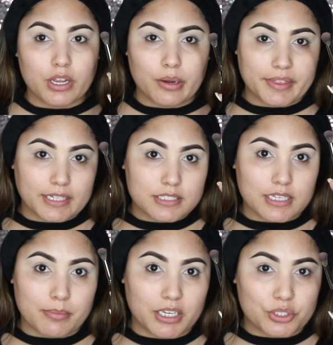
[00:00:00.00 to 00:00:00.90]
Going in with that
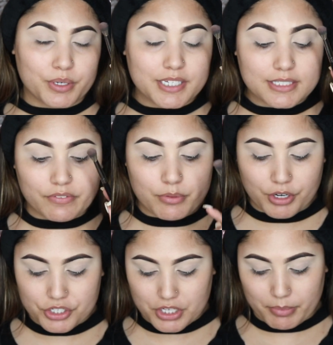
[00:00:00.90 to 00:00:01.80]
same
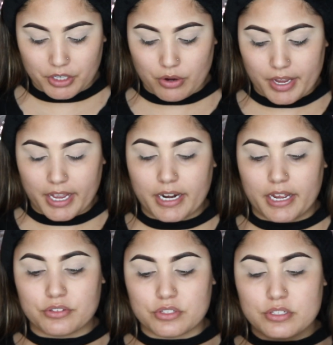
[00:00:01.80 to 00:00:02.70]
E27 brush, I'm going to go ahead
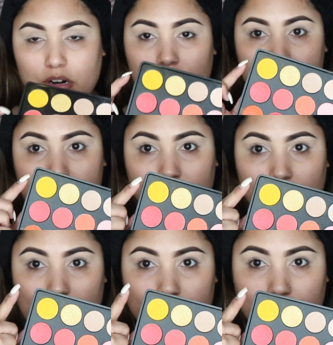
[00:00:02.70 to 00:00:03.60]
and start
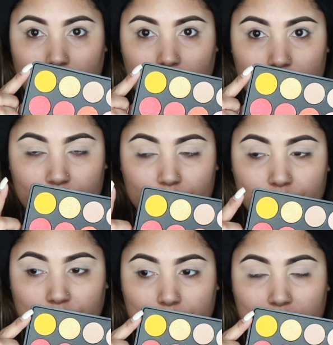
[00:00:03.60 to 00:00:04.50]

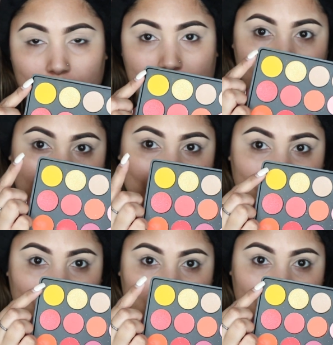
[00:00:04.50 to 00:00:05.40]
prepping my
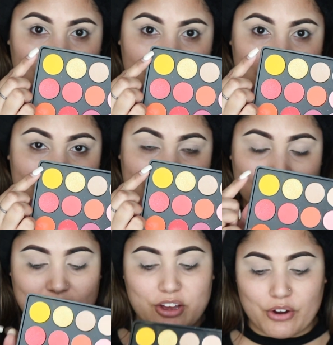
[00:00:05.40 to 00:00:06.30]
eyes for this
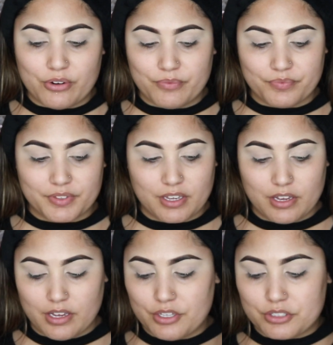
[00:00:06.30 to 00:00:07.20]
yellow.
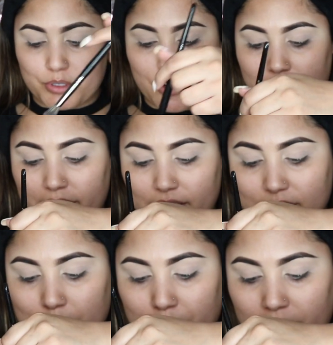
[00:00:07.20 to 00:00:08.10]
So I'm going to go ahead
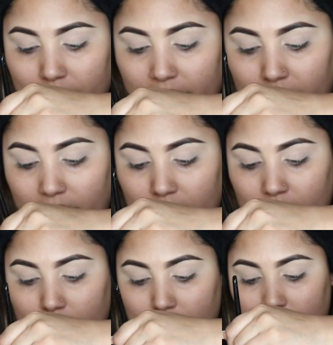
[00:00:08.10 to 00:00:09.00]
and dip in there.
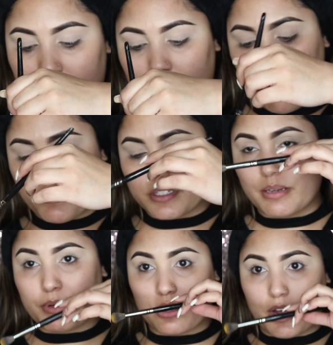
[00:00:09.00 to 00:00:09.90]
And
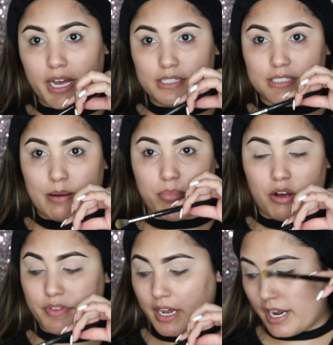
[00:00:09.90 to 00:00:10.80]
obviously I'm going to go ahead and tap
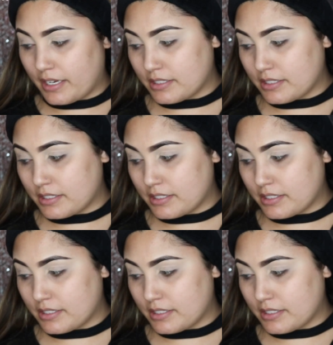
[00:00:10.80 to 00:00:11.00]
off that